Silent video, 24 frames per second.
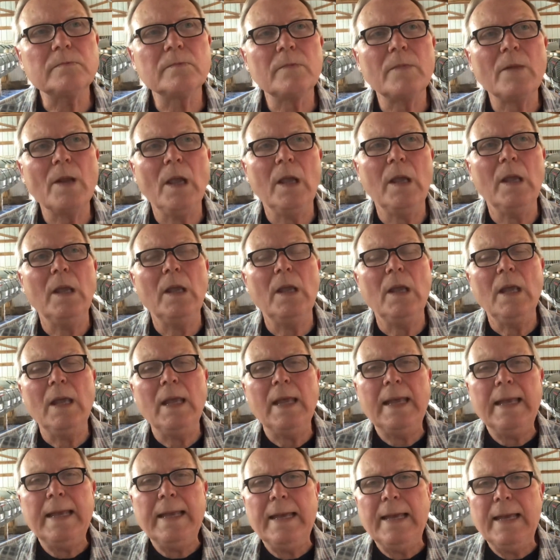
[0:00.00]

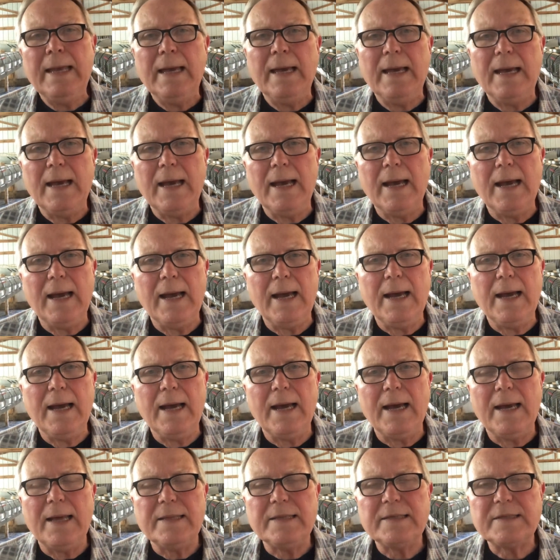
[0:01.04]

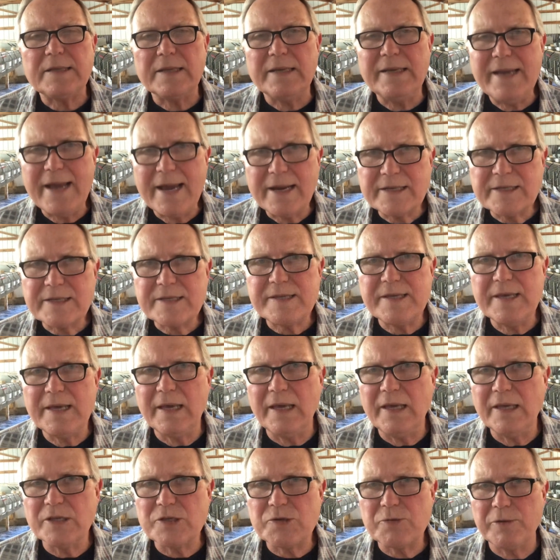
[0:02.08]
I think the next thing
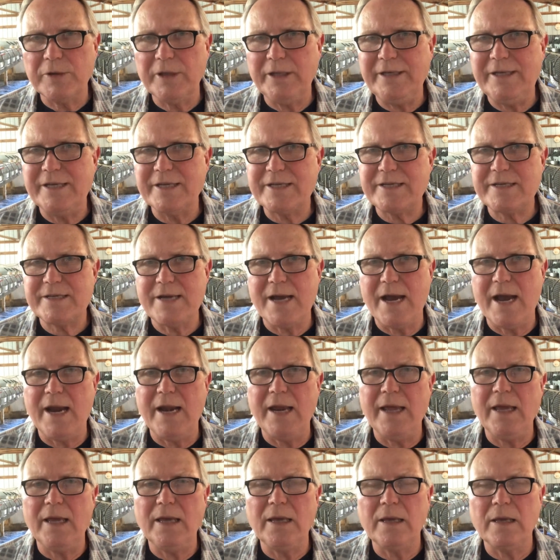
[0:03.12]
is really
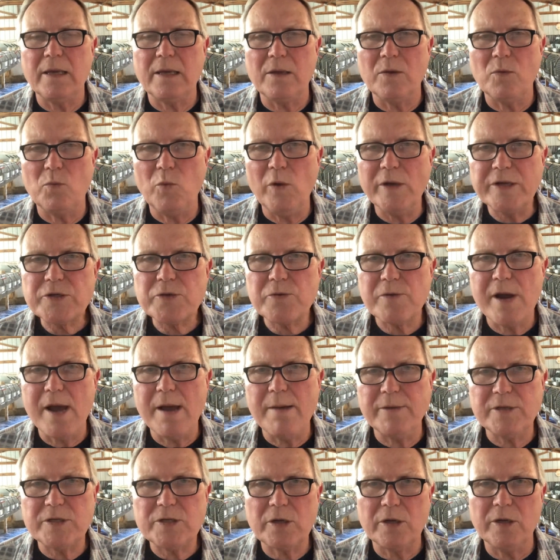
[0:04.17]
deciding which
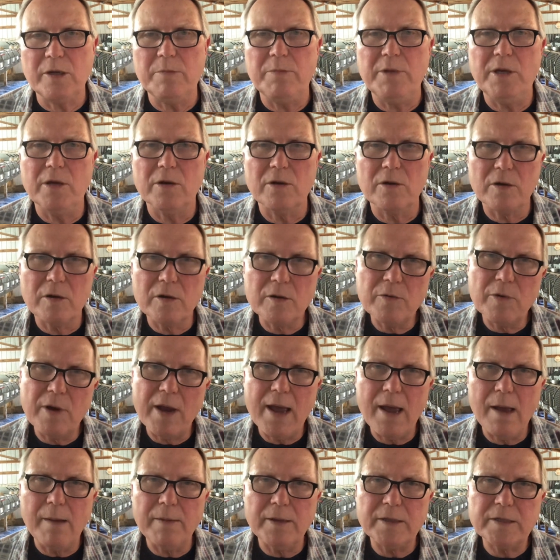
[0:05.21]
rabbits are going to be your herd
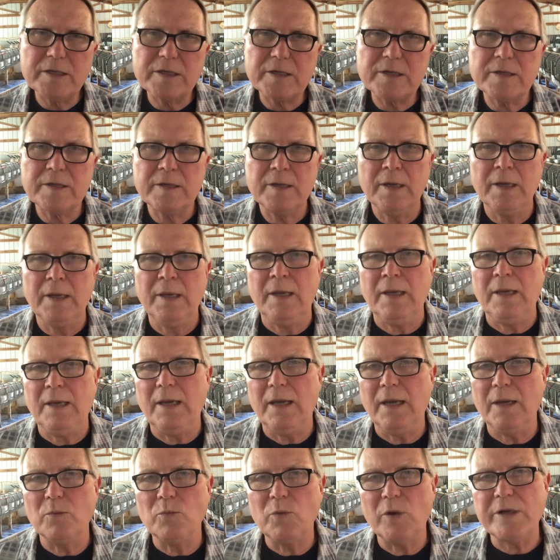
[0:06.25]
rabbits
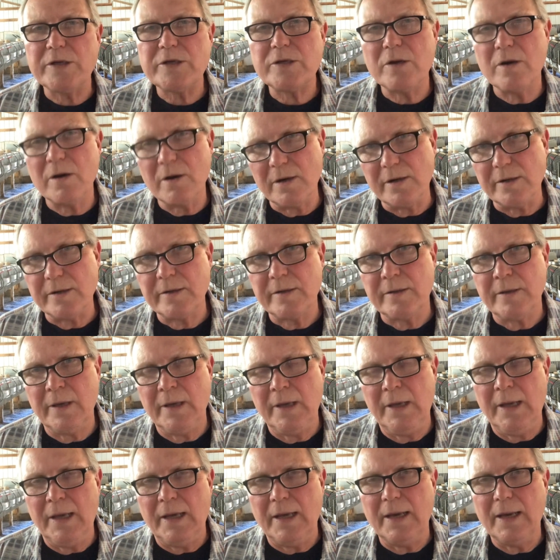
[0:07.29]
and which aren't.
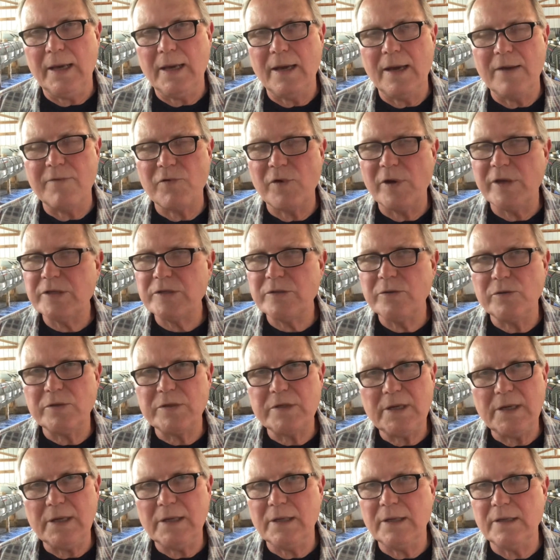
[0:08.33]
I've raised New
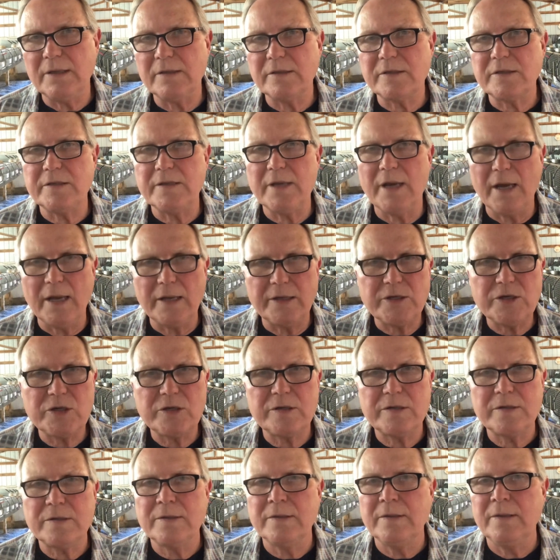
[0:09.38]
Zealand's,
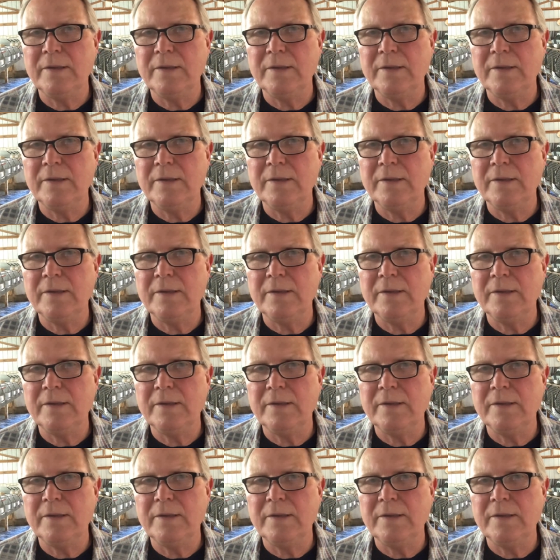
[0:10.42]
Dutch,